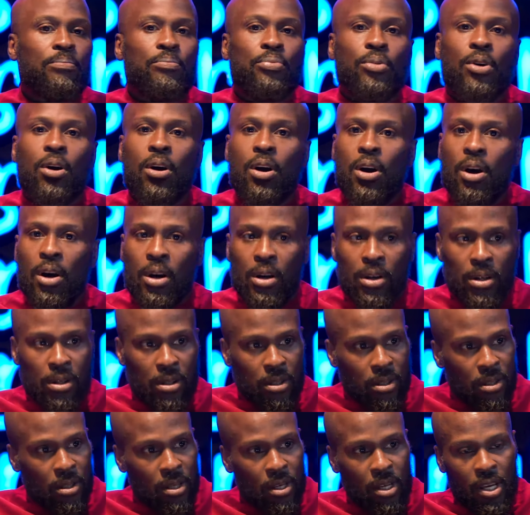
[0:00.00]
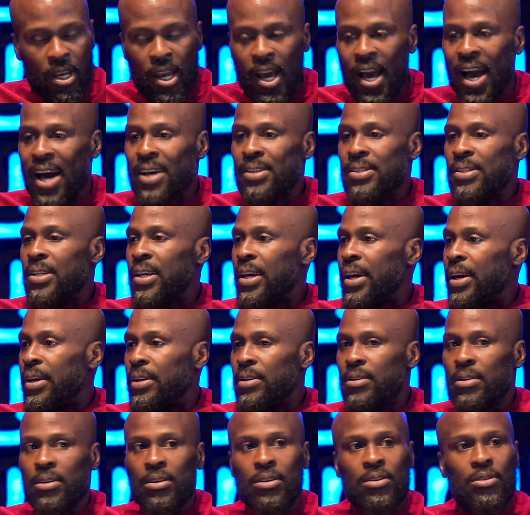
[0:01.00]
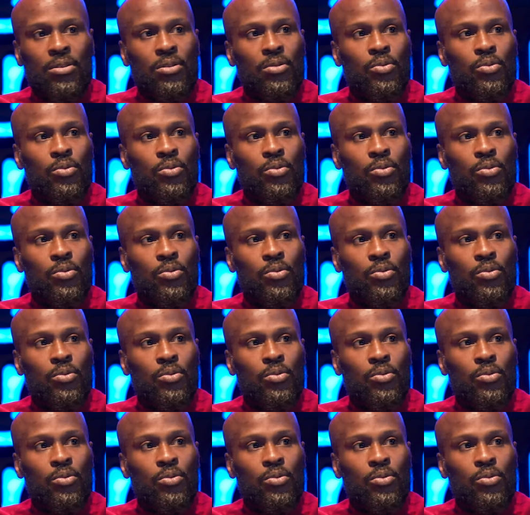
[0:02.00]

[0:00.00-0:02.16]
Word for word: Bruh, as in,